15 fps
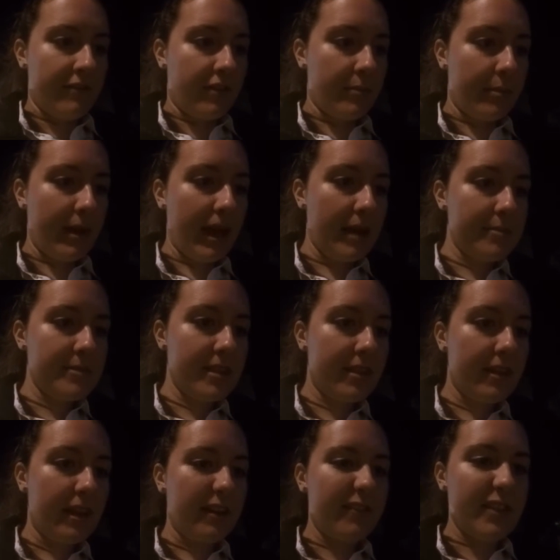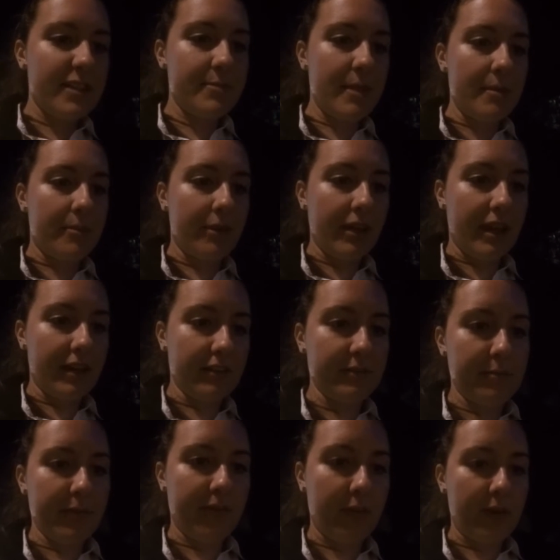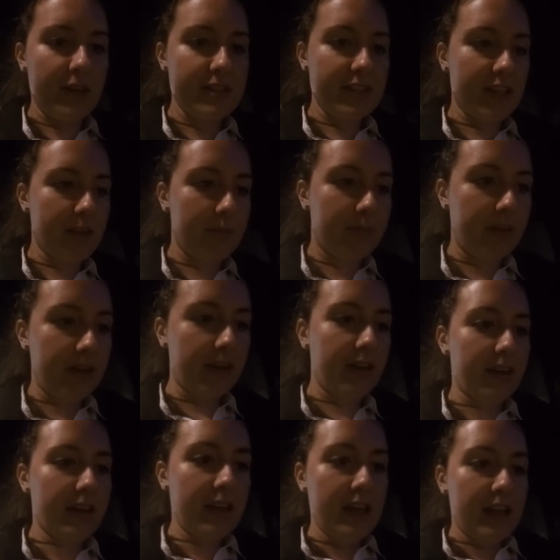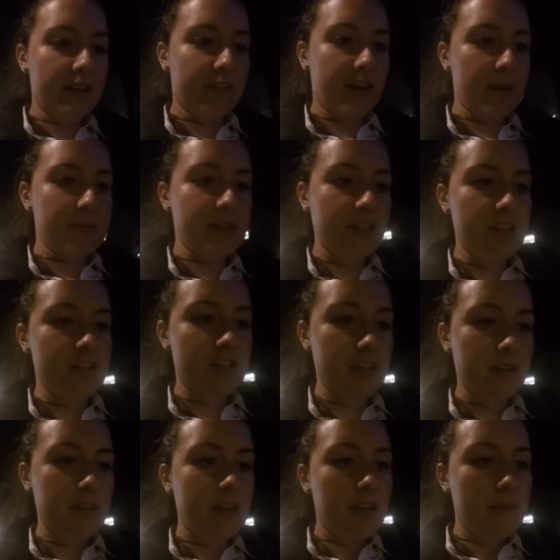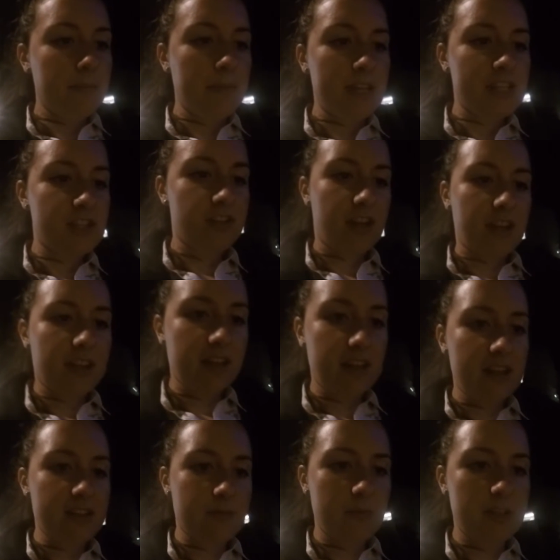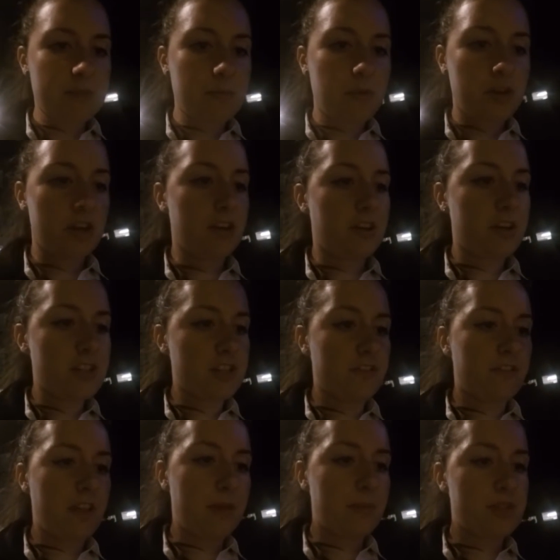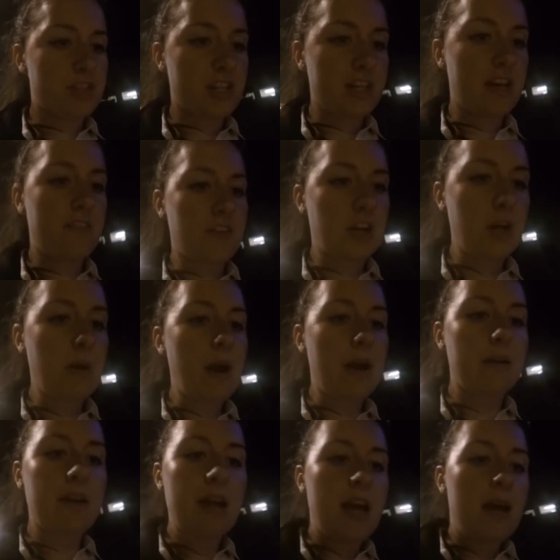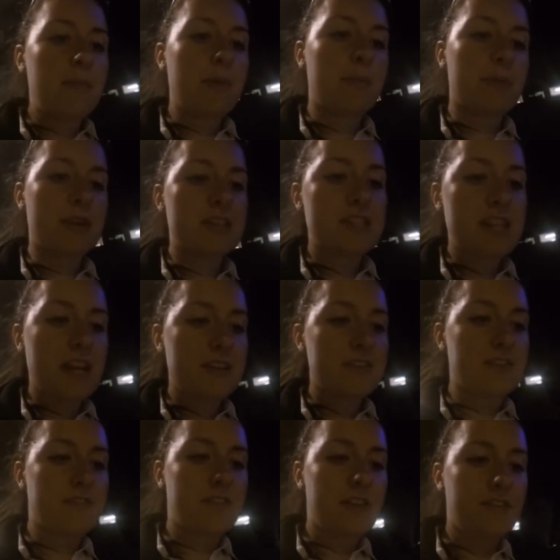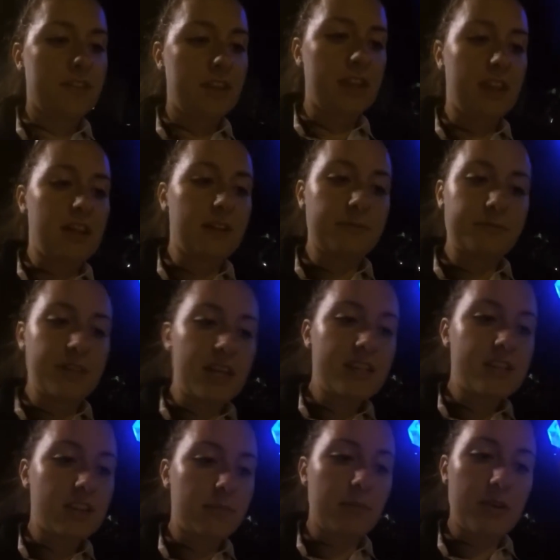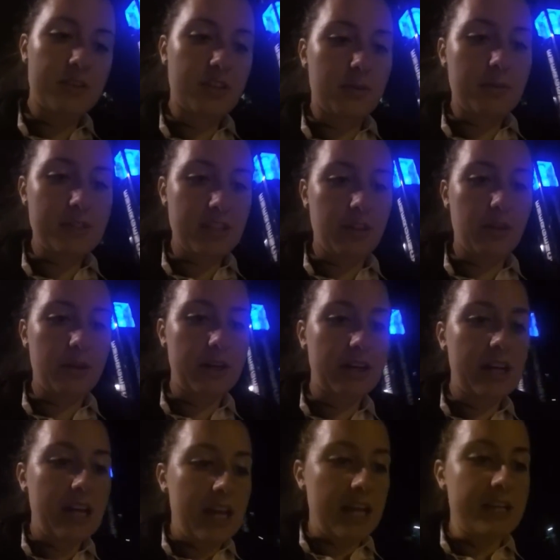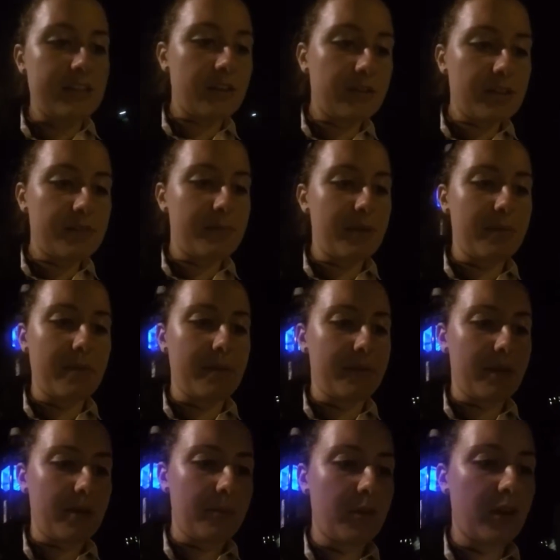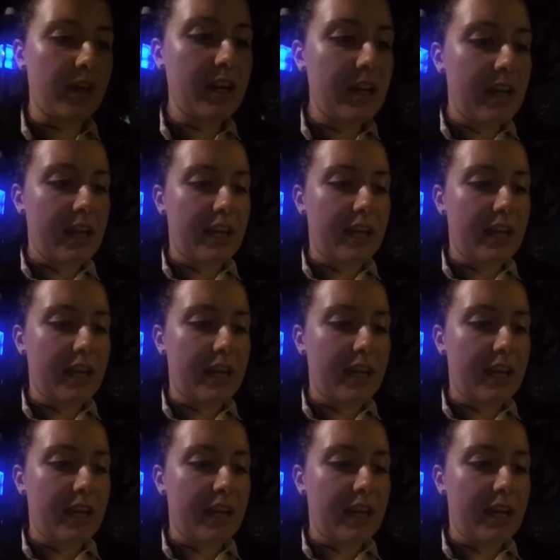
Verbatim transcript: For perhaps the thought of these people held before us like a prayer, their absolution, may strengthen us once more to nourish the flame which can never go out, but burns now so fearfully low. Yes, sir, Mozart was a lawyer, and don't dispute me no more.